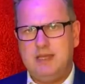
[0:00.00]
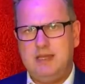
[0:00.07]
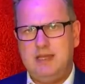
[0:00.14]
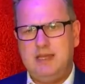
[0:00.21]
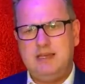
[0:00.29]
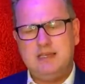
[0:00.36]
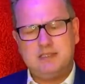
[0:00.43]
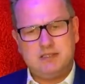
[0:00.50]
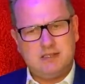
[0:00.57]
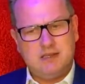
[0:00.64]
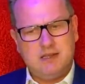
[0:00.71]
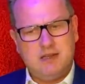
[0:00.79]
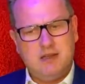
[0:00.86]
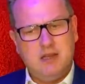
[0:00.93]
it is
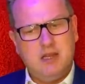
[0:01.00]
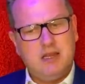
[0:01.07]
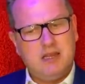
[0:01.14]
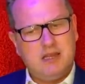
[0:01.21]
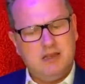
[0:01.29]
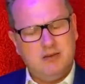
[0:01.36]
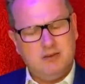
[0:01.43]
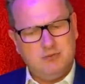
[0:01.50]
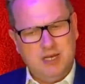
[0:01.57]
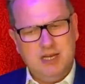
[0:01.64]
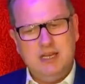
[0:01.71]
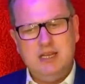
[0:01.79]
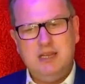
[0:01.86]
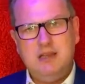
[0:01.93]

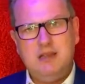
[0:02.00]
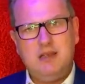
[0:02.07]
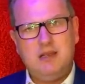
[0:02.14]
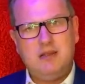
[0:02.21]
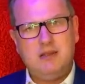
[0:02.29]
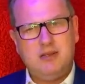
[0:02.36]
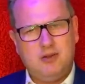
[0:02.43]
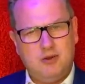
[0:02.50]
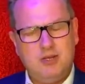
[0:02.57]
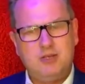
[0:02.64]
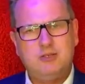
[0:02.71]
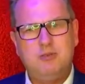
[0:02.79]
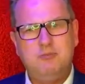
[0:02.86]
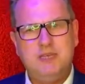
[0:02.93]
really
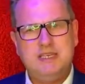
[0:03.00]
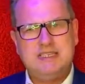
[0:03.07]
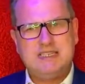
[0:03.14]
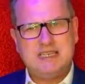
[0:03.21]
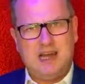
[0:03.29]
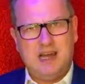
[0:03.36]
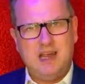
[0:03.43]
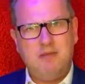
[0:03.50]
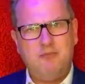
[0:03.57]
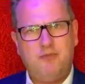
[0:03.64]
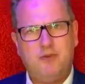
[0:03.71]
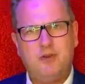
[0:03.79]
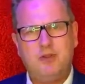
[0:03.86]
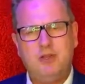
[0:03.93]
going to be time
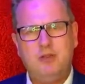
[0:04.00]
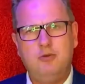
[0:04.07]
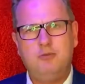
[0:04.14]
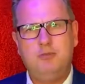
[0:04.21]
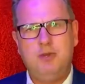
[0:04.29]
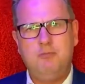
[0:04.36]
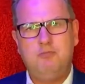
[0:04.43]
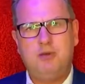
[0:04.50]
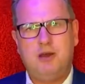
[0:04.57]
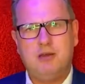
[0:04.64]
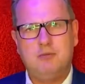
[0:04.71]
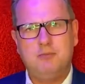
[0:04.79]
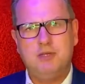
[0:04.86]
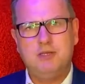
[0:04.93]
for the European
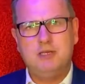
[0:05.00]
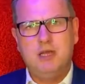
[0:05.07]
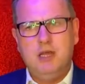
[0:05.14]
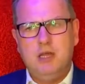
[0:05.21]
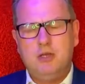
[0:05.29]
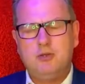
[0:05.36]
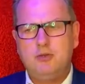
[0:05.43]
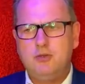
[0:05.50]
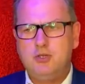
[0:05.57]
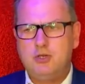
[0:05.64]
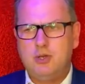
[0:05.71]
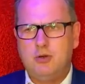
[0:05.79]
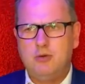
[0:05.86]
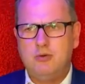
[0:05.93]
Parliament to
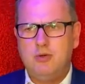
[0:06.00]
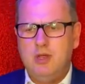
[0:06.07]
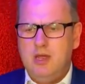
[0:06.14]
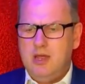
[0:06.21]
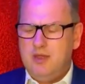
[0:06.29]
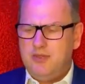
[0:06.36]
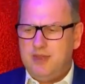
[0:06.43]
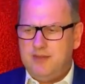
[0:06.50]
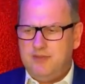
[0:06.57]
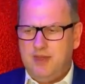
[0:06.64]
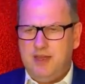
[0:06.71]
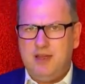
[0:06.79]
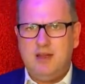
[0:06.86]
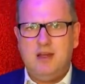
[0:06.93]
show that
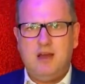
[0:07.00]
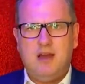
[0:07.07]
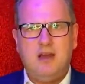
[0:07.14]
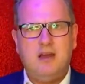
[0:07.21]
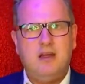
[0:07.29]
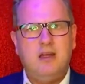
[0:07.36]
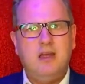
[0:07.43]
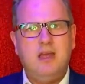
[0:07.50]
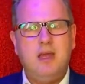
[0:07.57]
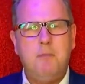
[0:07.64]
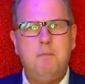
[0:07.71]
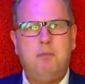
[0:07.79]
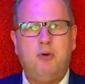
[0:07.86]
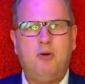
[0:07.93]
they are
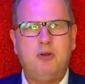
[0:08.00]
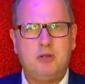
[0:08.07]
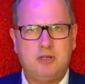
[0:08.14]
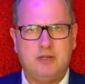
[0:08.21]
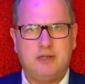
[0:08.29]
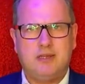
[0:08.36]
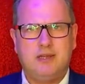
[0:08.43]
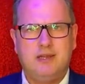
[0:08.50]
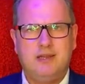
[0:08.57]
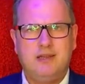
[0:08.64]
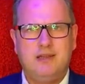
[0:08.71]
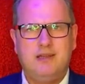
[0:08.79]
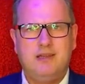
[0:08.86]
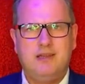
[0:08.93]
important.
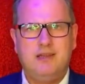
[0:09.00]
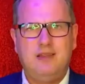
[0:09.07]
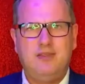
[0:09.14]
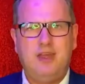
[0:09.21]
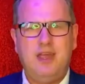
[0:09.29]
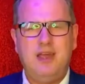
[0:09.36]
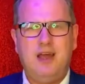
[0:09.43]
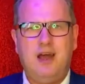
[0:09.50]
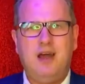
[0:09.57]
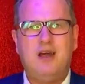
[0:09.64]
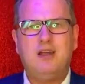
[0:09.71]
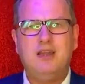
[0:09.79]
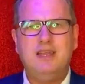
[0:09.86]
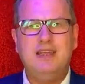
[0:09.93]
They
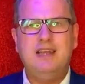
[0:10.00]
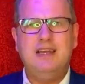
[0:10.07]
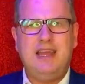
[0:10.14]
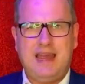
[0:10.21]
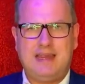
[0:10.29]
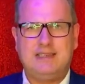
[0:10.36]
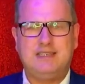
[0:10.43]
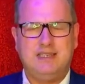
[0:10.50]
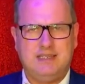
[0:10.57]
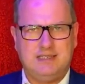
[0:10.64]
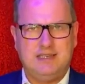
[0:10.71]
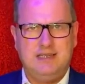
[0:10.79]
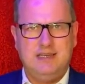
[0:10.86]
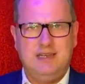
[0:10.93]
are
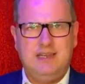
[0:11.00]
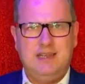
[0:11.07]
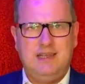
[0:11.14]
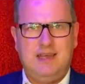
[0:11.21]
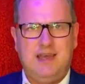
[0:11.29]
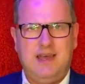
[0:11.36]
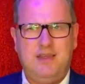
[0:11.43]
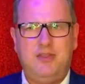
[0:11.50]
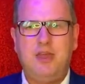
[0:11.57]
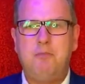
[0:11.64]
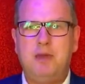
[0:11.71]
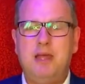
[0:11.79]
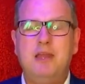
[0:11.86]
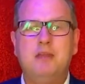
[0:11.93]
elected and they
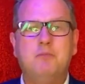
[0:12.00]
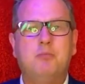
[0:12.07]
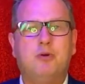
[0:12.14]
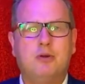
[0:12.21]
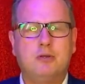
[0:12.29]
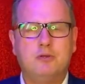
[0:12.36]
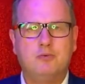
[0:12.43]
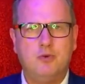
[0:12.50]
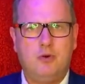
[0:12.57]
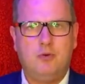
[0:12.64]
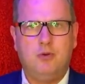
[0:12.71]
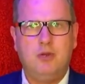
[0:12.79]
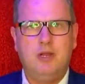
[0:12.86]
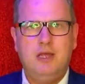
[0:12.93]
play an important
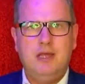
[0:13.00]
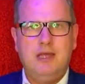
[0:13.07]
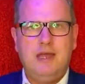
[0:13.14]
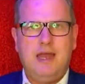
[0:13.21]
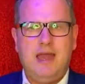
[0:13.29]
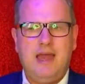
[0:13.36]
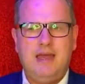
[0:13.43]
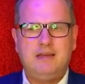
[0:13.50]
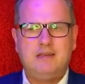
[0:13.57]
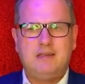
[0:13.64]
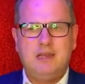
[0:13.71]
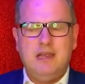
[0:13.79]
role. And